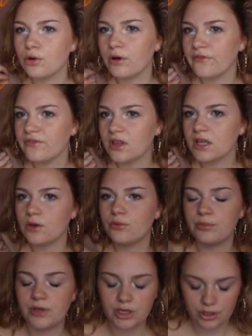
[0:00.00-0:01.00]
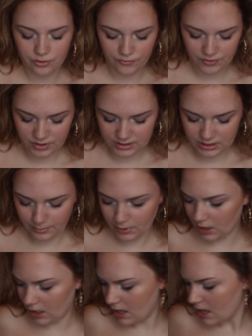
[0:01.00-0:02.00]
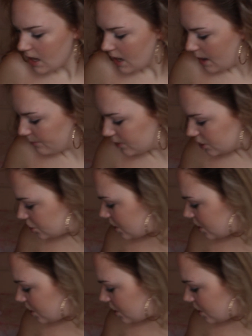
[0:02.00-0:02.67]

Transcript: know, I feel like it would be cute for the summer. I'm pretty